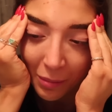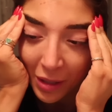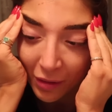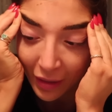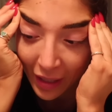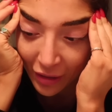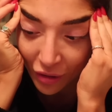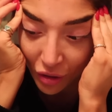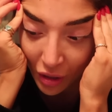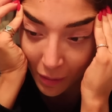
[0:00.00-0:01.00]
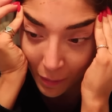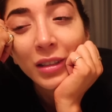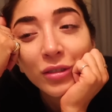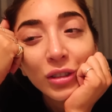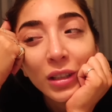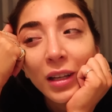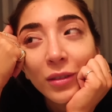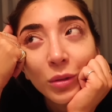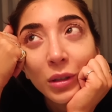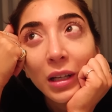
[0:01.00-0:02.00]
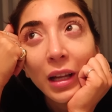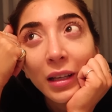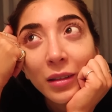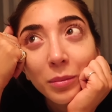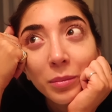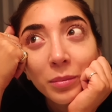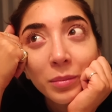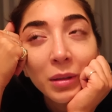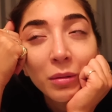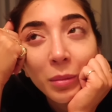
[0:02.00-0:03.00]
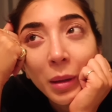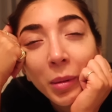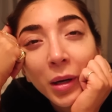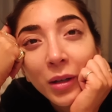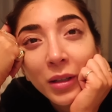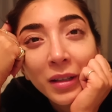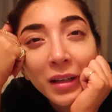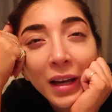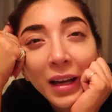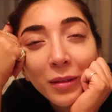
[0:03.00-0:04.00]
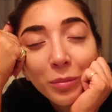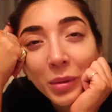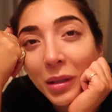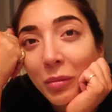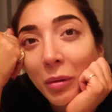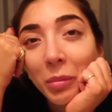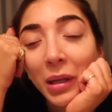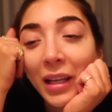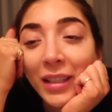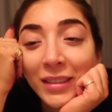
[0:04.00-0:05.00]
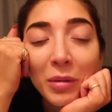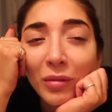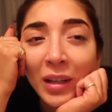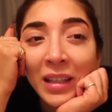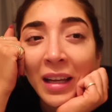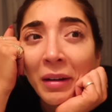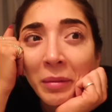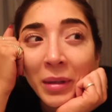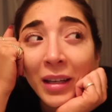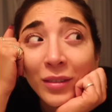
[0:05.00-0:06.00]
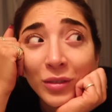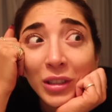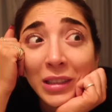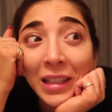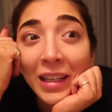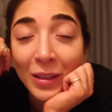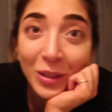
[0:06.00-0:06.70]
I'm in a relationship and just kind of want to, like, be with my partner and be in one place. But right now I'm kind of just like